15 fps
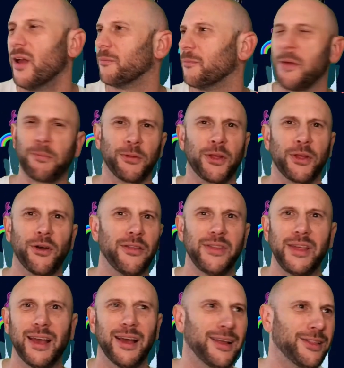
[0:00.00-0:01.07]
people that are on
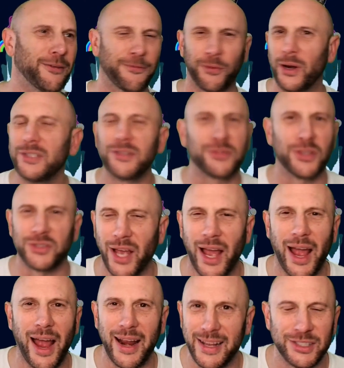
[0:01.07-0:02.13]
the uh, the fringe of
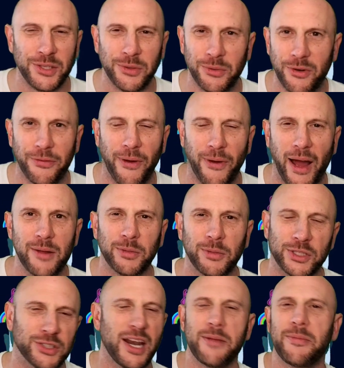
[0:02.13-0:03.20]
society as you define them, which
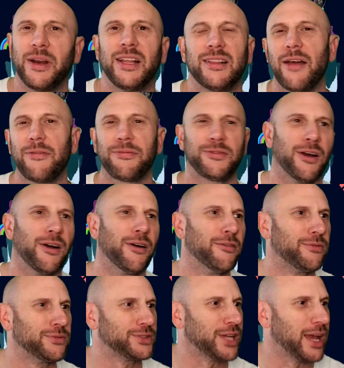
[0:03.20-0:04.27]
is anybody left of,
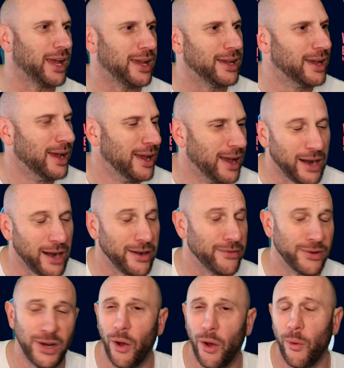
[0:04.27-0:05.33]
say, I don't even
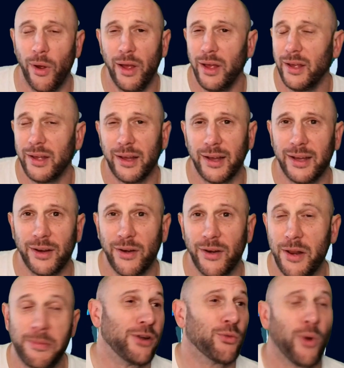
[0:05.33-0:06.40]
know, uh, or
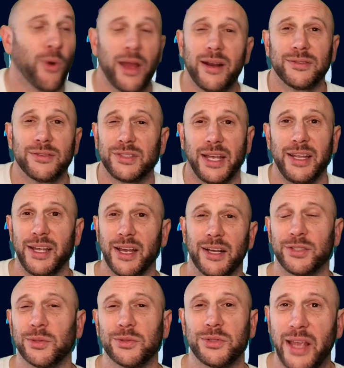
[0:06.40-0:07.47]
anybody right of, say, uh,
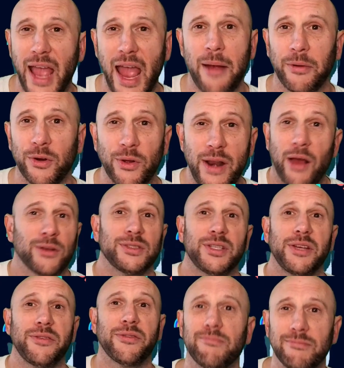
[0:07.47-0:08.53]
Tulsi Gabbard, who now is
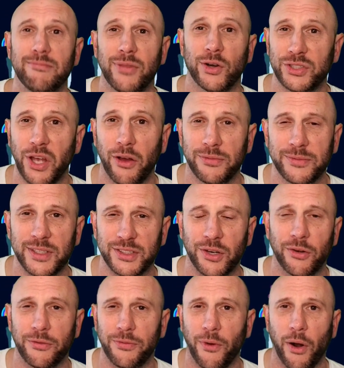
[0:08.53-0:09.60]
even herself
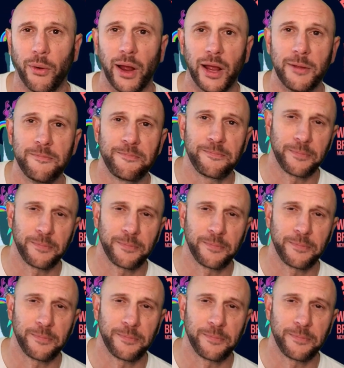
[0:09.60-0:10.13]
considered far right.